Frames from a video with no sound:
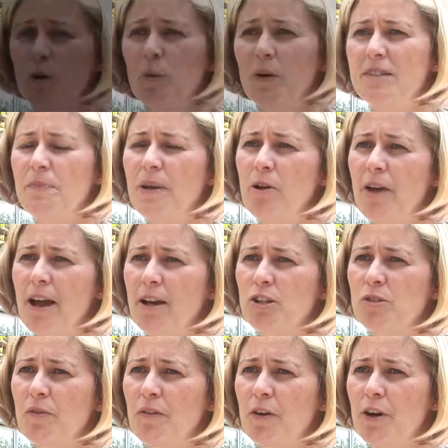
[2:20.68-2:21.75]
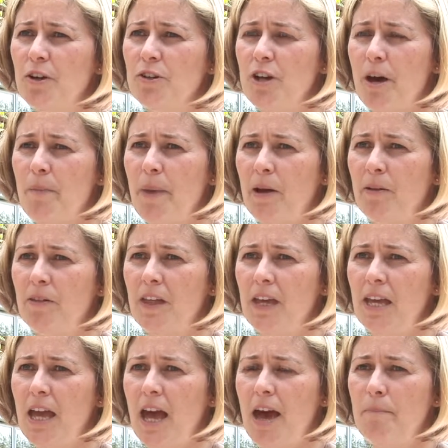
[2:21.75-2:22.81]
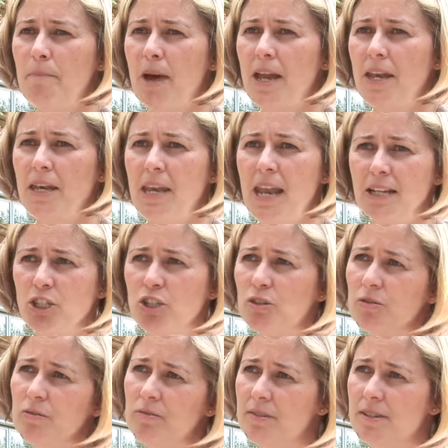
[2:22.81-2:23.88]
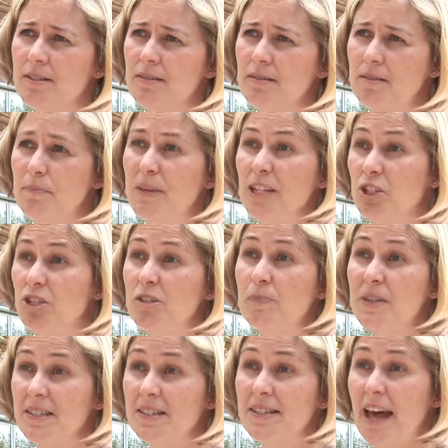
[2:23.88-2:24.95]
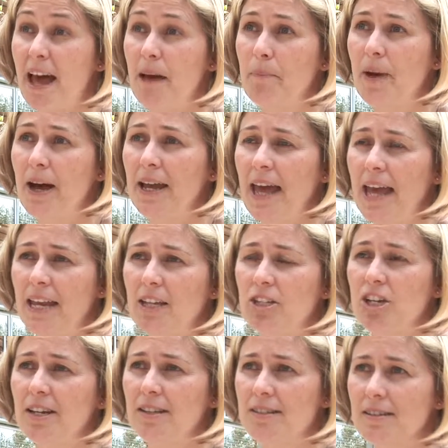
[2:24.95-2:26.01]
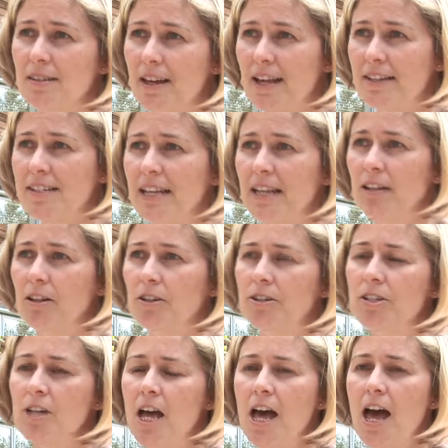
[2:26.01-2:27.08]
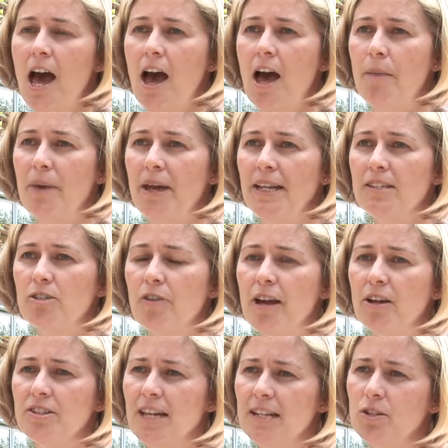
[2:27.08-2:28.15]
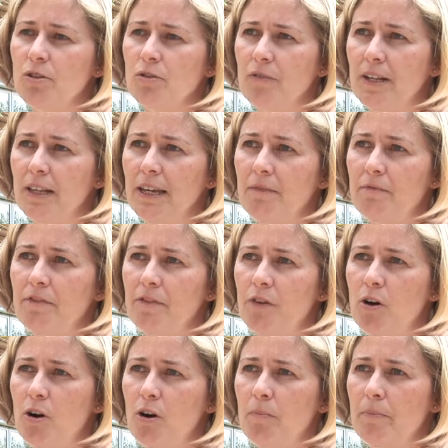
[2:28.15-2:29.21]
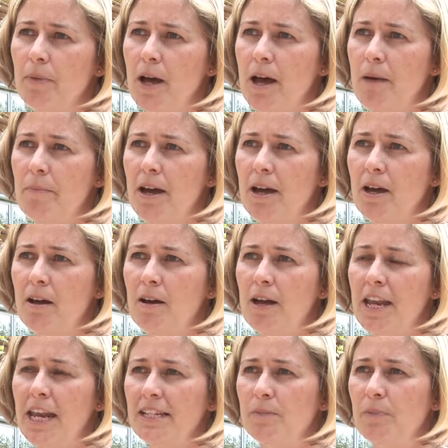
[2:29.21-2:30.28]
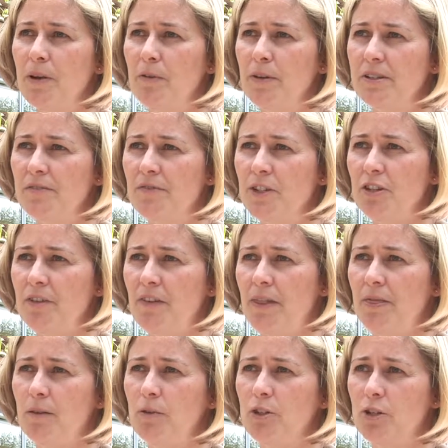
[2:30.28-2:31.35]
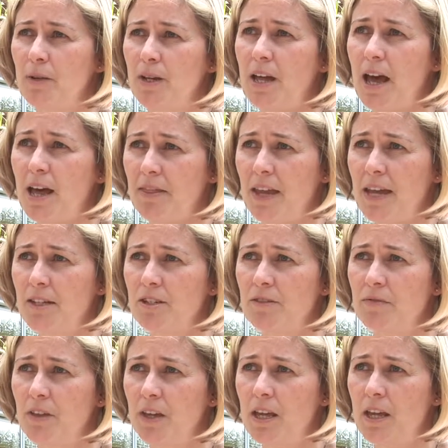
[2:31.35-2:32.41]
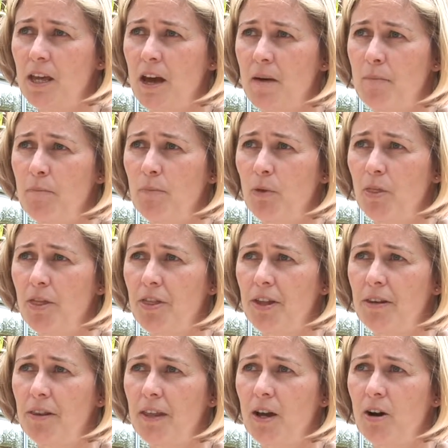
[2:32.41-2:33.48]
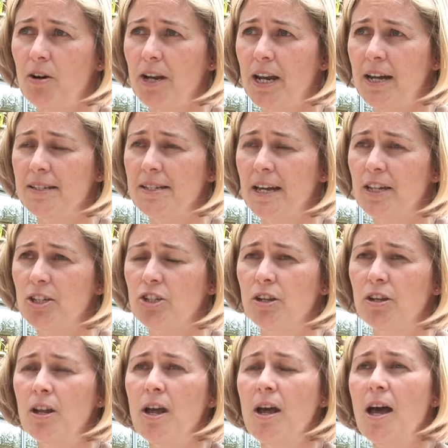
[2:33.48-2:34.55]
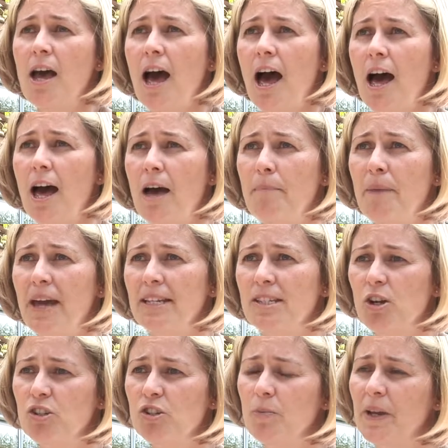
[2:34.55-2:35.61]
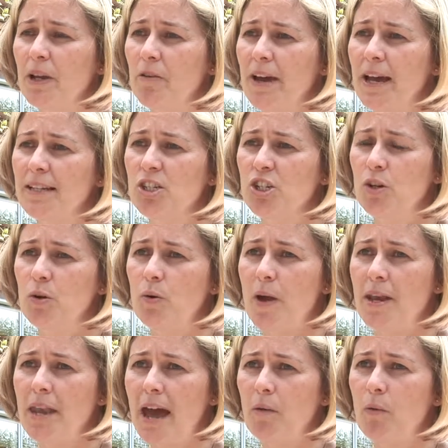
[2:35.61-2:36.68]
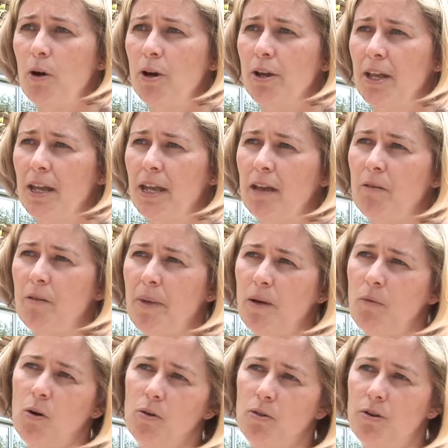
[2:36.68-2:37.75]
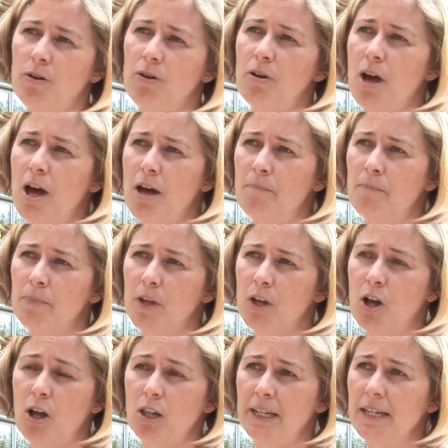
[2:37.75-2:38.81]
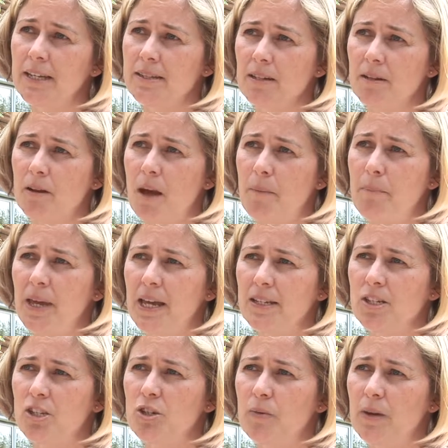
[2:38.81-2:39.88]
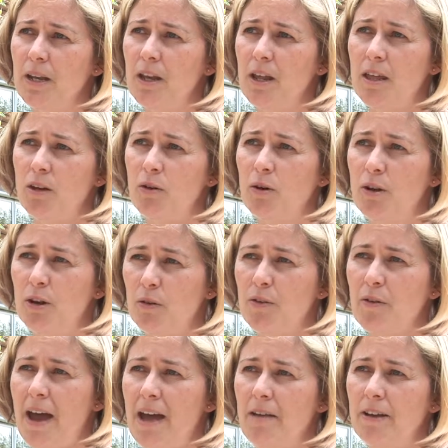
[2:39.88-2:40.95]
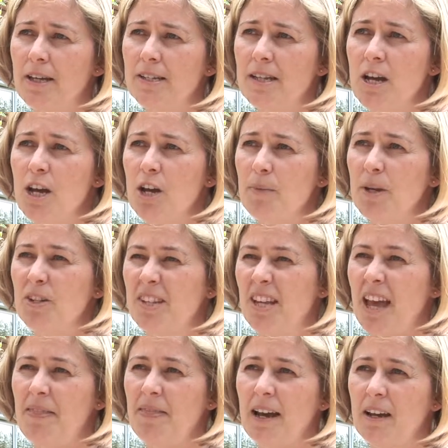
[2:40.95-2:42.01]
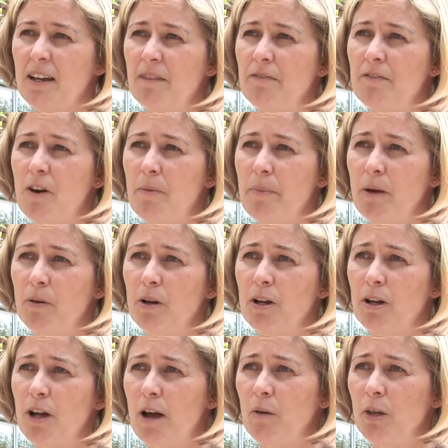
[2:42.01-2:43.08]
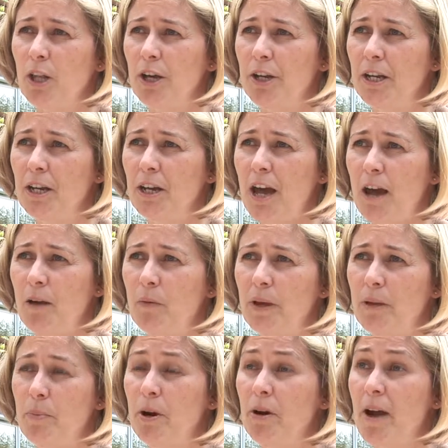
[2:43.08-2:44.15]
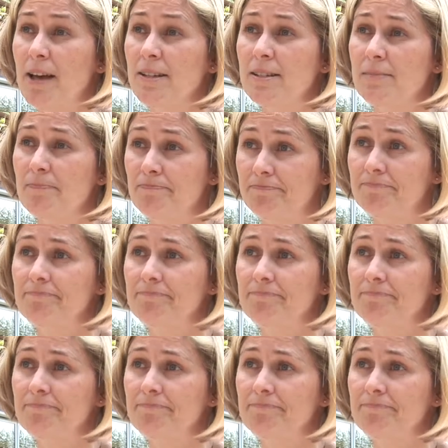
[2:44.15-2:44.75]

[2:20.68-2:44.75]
Well, it's been great because we've heard about the national picture's been set by NHS England, and it's great because that's going to really inform an experience vision event that we're doing at the end of the month in the organisation. And it's also been great to network and hear about what other colleagues and peers are doing in other areas, because again that can inform our learning and how we progress.